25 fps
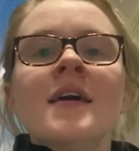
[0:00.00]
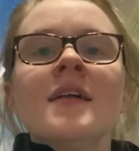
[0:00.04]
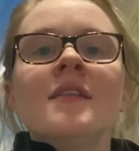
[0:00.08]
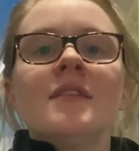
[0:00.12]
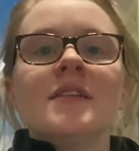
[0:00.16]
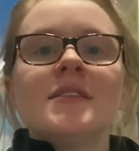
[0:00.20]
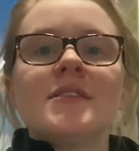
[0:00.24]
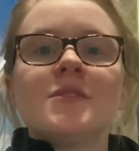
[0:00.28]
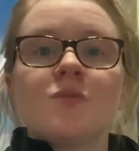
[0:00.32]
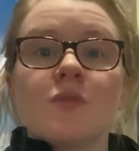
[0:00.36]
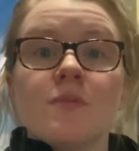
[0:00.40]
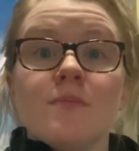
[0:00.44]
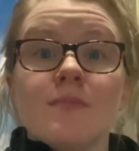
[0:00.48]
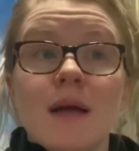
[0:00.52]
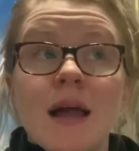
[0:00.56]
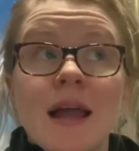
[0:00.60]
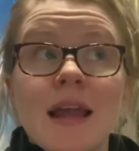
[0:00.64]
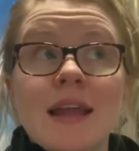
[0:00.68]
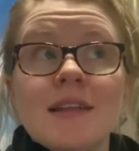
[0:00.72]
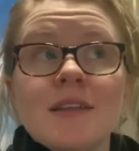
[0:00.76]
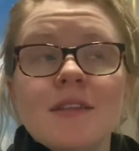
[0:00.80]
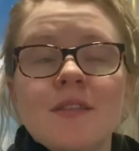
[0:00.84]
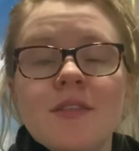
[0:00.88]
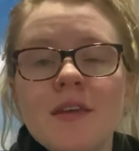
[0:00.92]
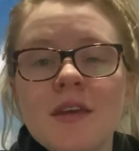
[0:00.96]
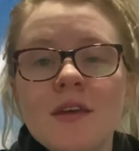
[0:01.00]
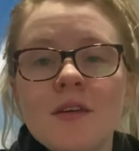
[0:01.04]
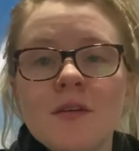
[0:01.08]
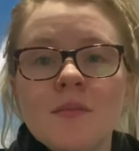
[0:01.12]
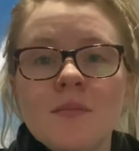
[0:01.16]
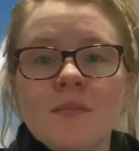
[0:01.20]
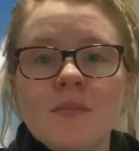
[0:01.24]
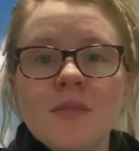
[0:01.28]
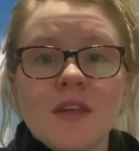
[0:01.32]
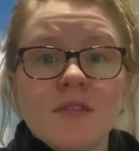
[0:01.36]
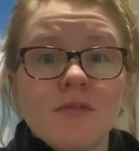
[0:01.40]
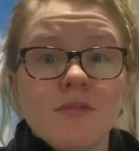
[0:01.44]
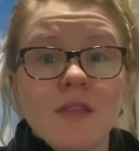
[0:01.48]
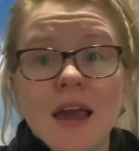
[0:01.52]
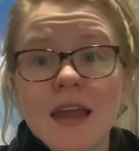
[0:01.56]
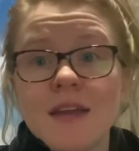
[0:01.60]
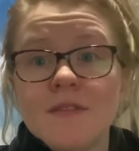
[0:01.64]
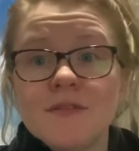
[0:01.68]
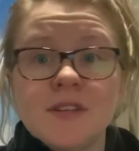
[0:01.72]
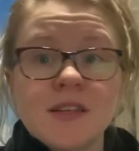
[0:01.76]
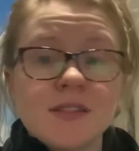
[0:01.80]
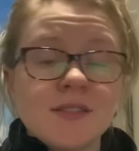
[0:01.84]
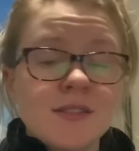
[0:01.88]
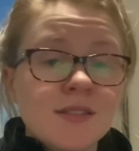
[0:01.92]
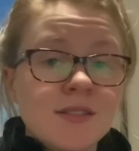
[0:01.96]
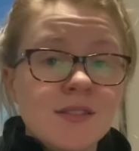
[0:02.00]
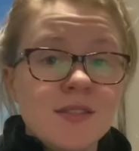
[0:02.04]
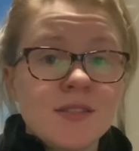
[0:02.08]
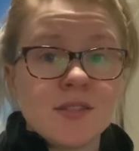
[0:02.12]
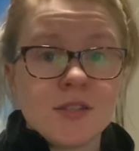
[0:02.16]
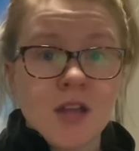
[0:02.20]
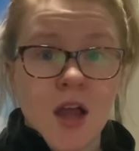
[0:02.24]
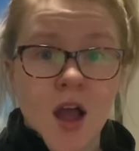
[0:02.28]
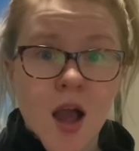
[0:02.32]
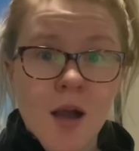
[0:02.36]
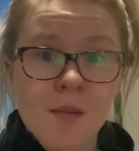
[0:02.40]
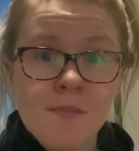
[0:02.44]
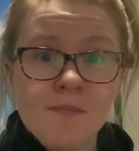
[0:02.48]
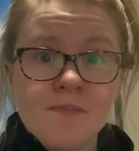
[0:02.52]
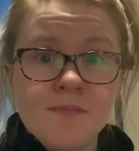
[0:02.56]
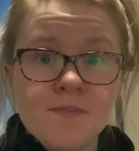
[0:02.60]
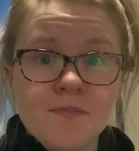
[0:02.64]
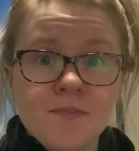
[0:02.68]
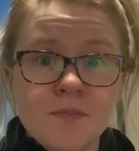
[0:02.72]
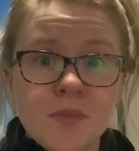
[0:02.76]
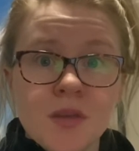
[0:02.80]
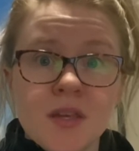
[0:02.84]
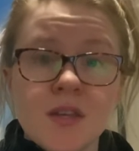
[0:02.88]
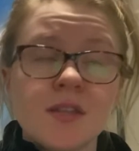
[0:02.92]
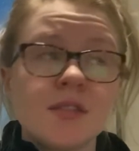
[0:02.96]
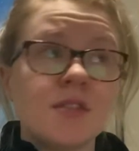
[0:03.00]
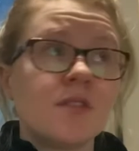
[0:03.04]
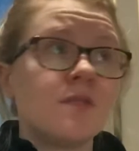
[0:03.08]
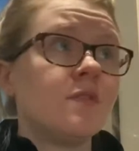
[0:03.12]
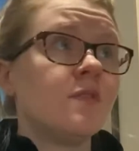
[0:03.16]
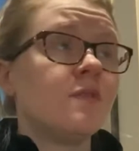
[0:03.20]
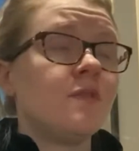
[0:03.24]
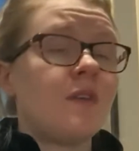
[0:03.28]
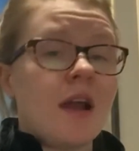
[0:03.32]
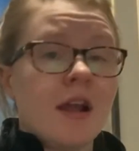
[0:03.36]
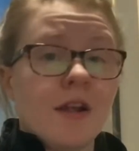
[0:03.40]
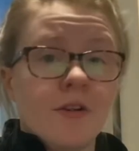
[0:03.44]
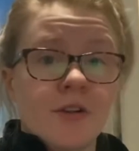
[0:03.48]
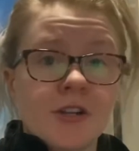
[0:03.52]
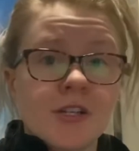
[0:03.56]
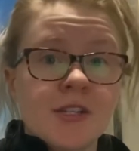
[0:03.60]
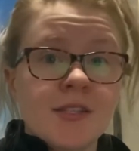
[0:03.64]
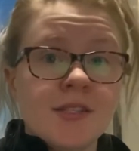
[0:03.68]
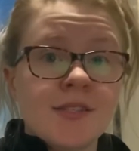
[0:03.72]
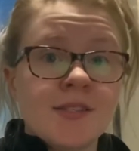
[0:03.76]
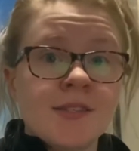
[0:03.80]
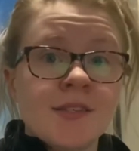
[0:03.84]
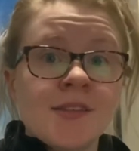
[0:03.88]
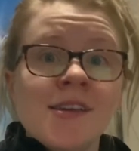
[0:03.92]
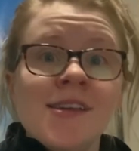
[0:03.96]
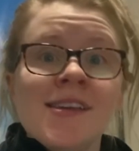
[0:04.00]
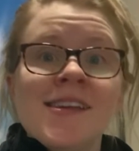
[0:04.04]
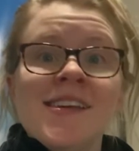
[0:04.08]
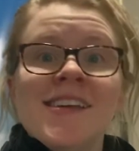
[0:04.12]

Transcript: Let's remind them that life doesn't stop because of a virus.